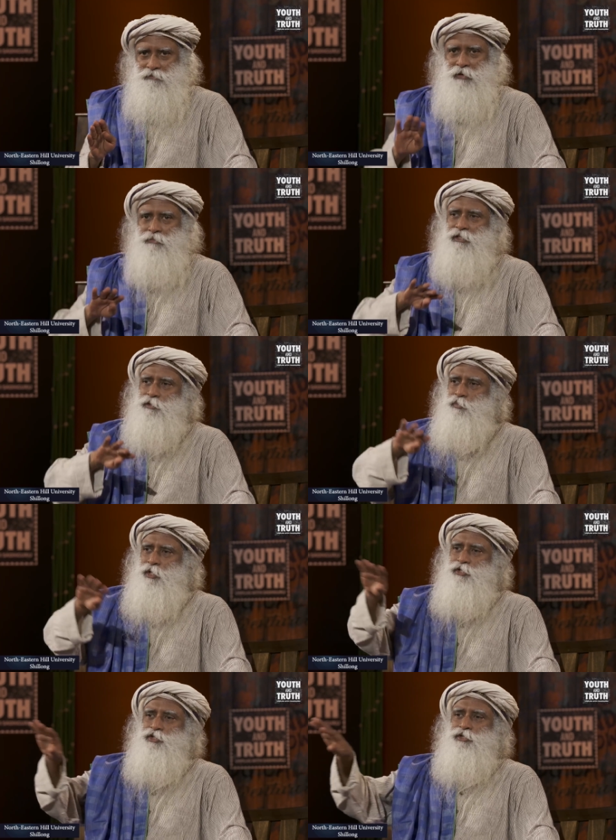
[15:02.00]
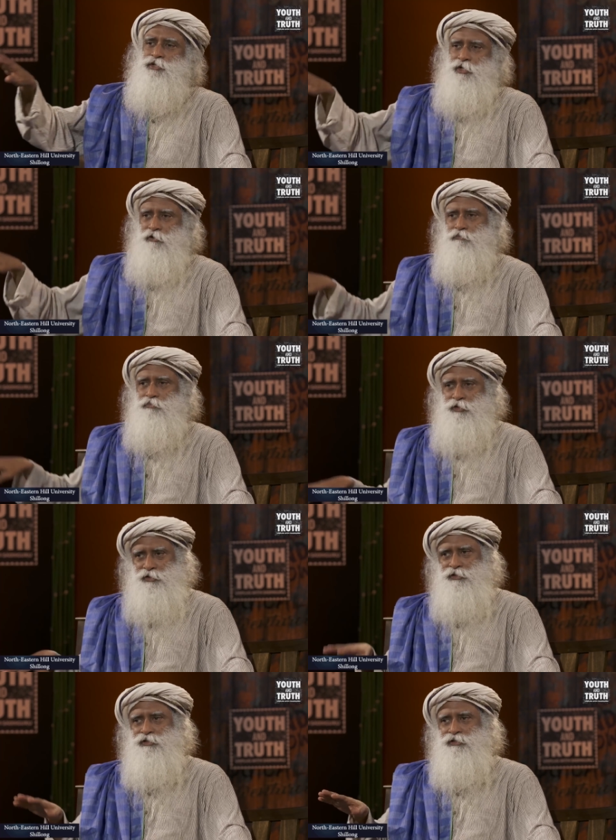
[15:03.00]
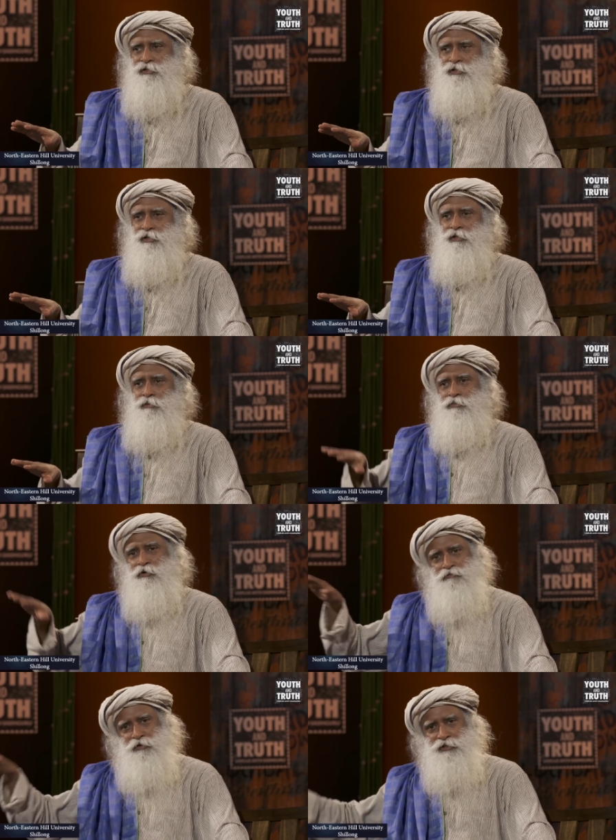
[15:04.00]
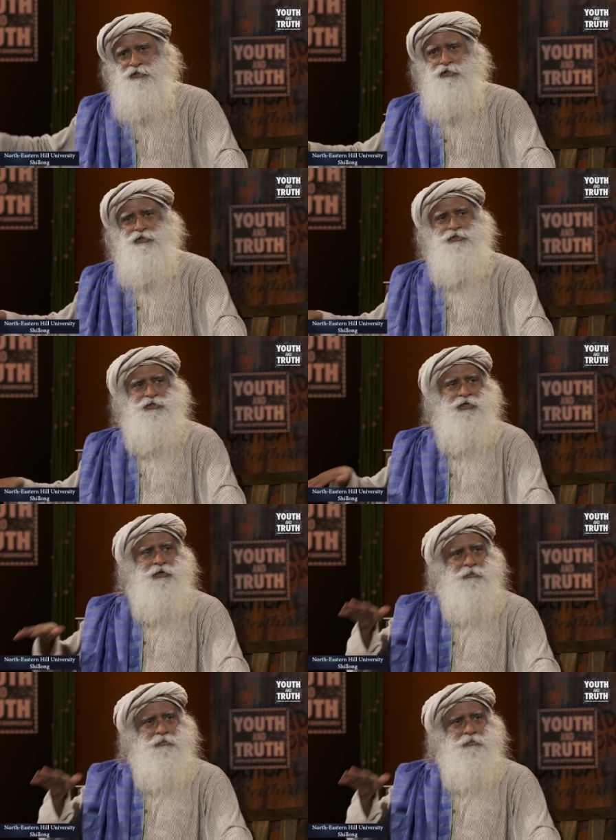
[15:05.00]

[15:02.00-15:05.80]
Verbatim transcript: from these pressures of peers, professors,